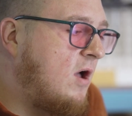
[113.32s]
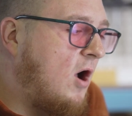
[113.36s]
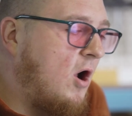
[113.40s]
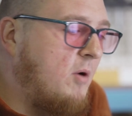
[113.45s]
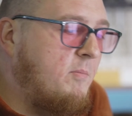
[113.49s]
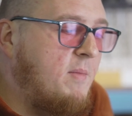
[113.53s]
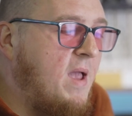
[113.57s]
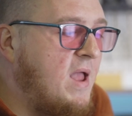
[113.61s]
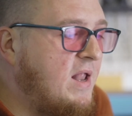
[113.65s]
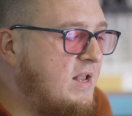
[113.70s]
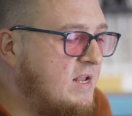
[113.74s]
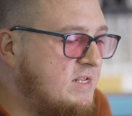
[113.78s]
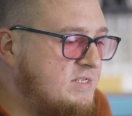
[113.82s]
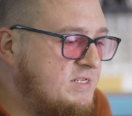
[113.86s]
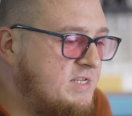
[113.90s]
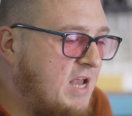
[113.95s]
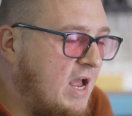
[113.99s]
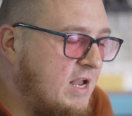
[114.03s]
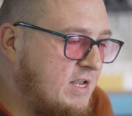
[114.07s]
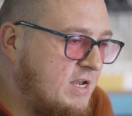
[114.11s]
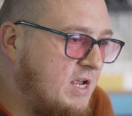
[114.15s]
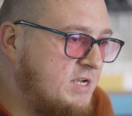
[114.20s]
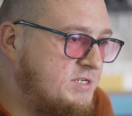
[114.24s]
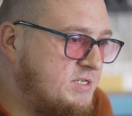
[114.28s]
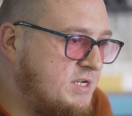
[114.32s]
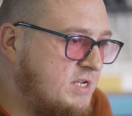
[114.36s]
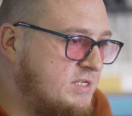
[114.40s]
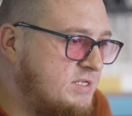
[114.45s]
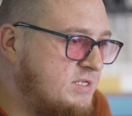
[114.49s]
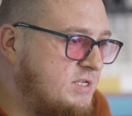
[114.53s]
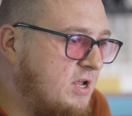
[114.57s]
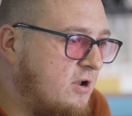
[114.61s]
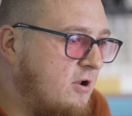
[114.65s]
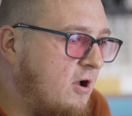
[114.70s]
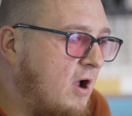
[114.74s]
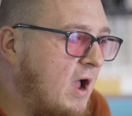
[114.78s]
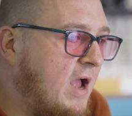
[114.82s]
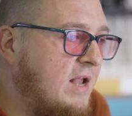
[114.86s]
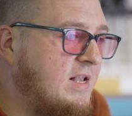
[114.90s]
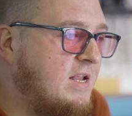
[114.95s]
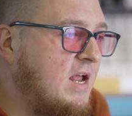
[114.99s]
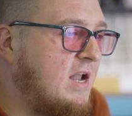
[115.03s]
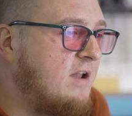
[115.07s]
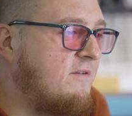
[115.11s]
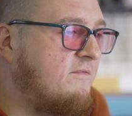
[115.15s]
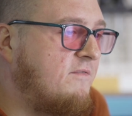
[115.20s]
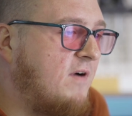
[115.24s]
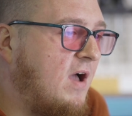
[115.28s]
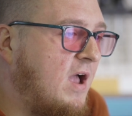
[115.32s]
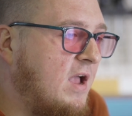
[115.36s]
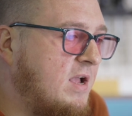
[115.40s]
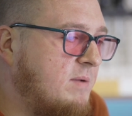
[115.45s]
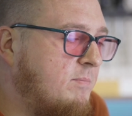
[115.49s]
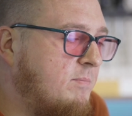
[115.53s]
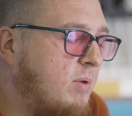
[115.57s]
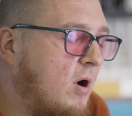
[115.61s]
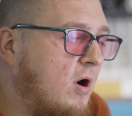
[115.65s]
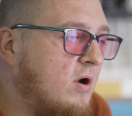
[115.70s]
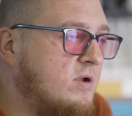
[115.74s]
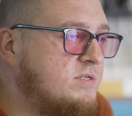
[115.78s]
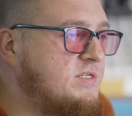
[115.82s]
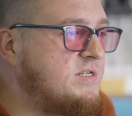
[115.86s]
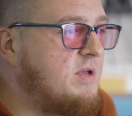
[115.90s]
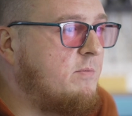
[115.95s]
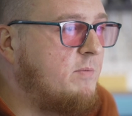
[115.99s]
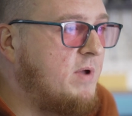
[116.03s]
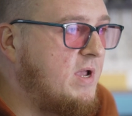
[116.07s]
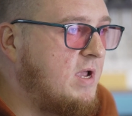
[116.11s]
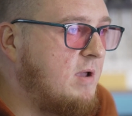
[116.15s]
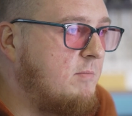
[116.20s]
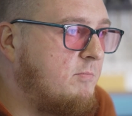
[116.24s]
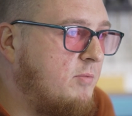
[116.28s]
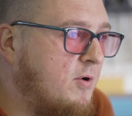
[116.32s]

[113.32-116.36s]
our maintenance technicians that are identifying parts that we can